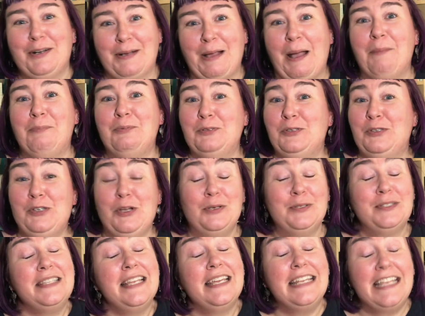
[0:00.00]
a couple
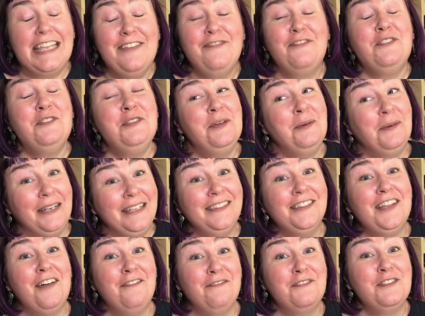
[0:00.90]
shows that even though I
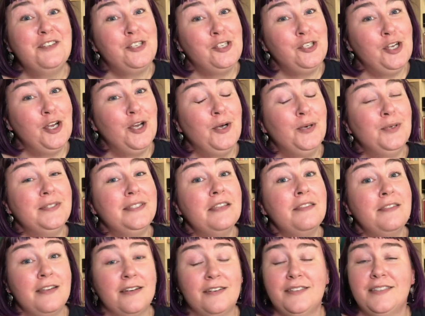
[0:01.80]
love the shows,
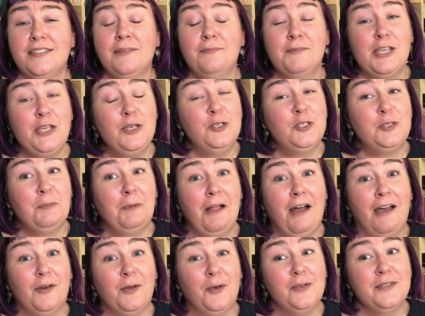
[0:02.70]
there are some huge
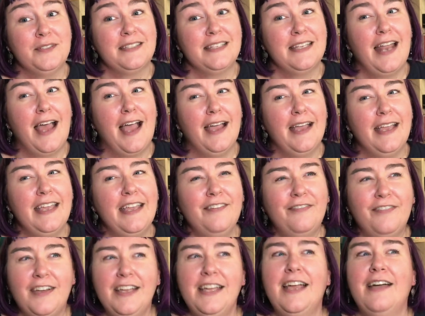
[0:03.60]
plot holes that
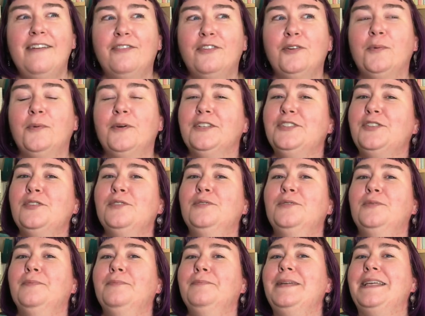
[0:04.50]
if I ever were
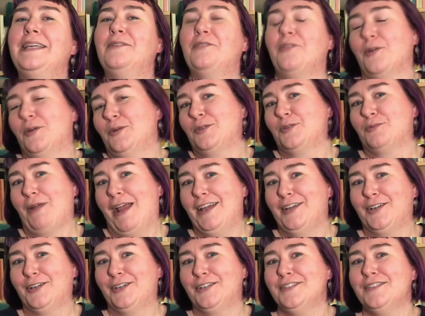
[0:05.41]
to meet those
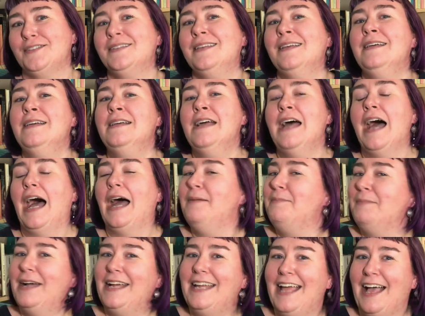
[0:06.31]
writers, I
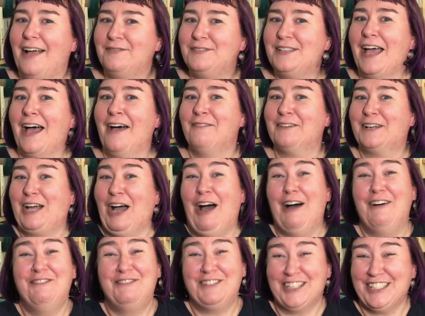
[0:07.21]
might have to have a
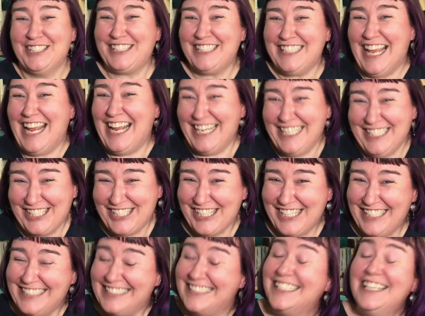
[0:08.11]

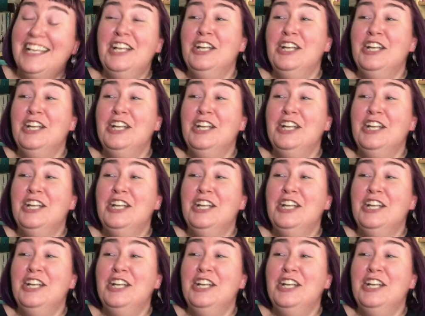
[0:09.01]
conversation